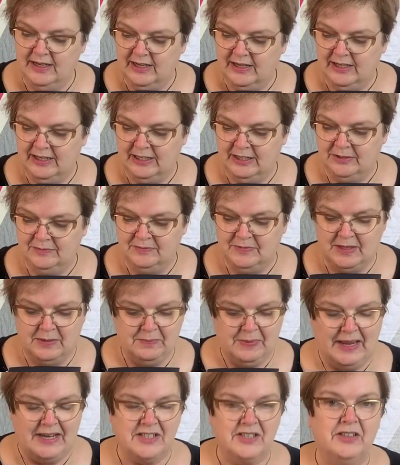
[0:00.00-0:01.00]
They're
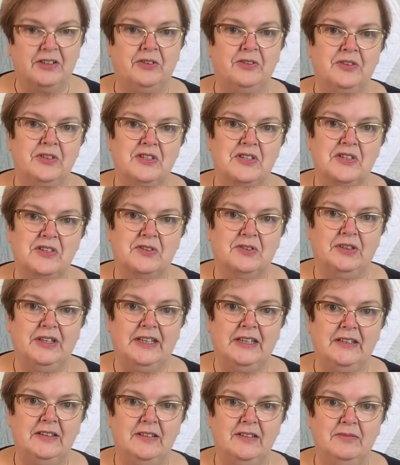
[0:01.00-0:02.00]
better on the
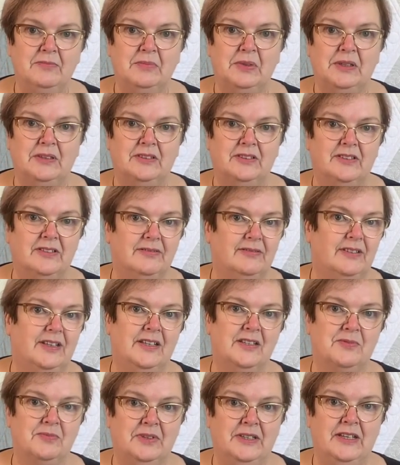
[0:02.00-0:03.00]
screen, but
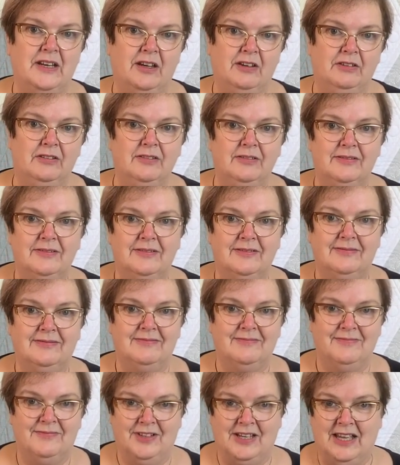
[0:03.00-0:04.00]
as we know,
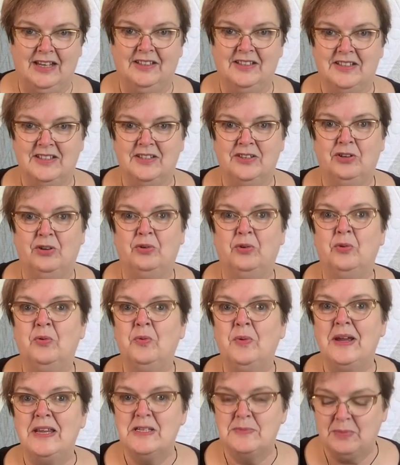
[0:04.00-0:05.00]
colours are not
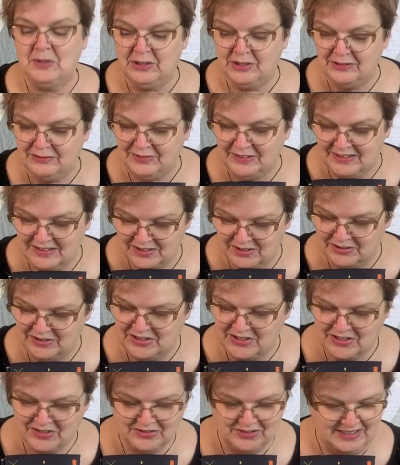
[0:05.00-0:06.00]
always perfect on
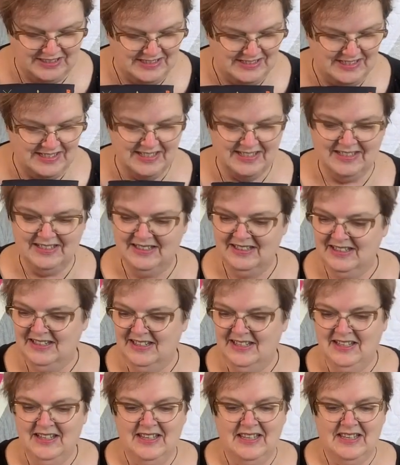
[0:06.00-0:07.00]
screens.
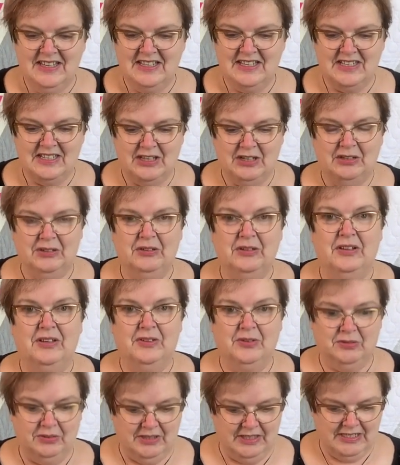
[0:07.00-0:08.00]
So I
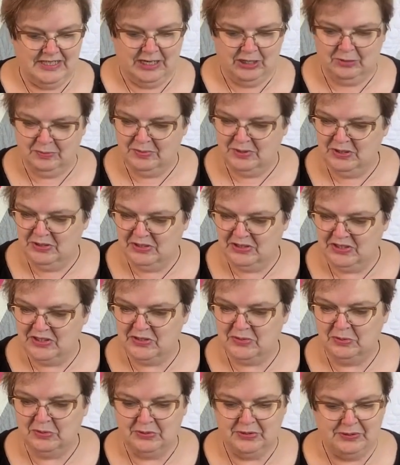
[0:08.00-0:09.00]
thought I'd help you to
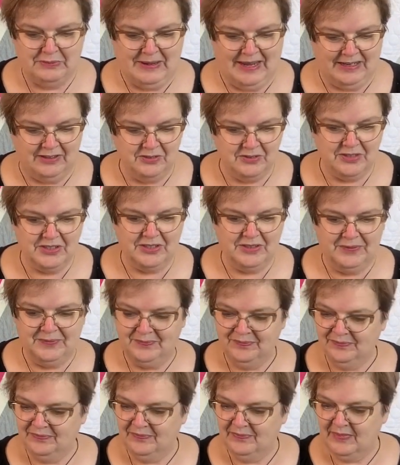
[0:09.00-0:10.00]
sort them out.
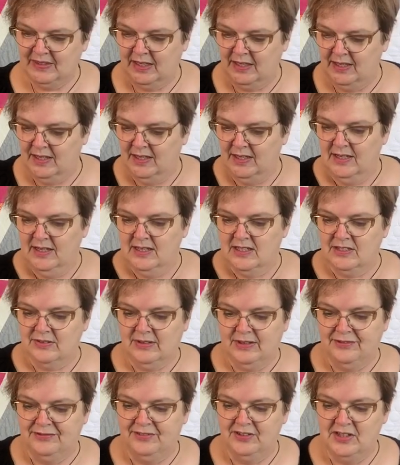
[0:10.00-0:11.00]
So
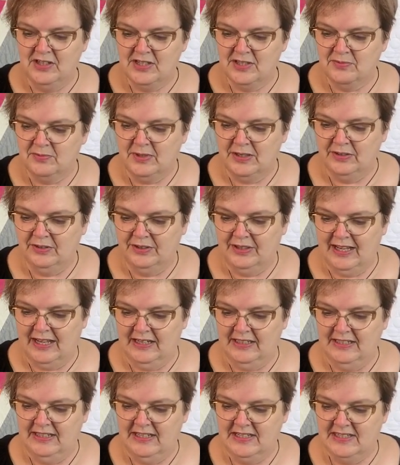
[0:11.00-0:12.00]
our first one on our
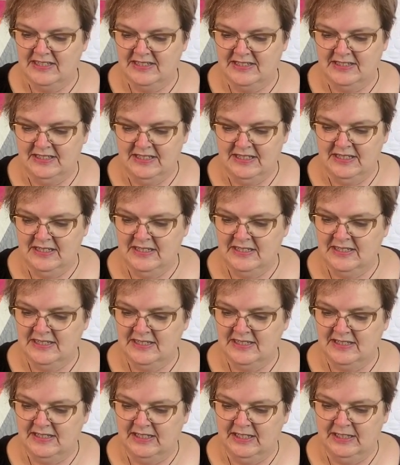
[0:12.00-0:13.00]
list
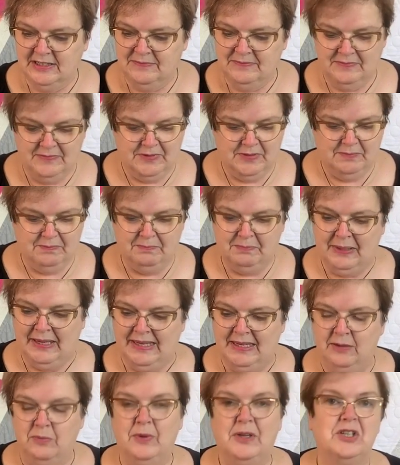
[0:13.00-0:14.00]
is the
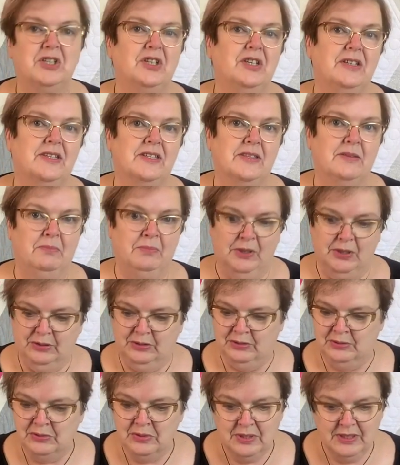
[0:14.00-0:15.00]
B, which is the
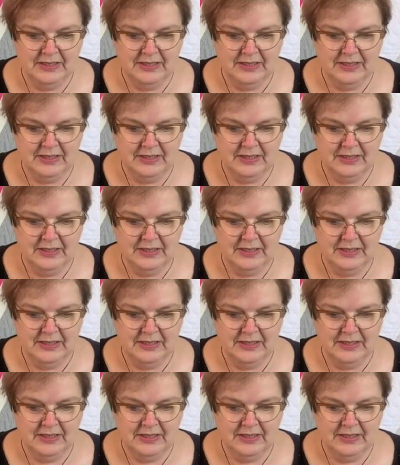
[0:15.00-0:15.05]
blue.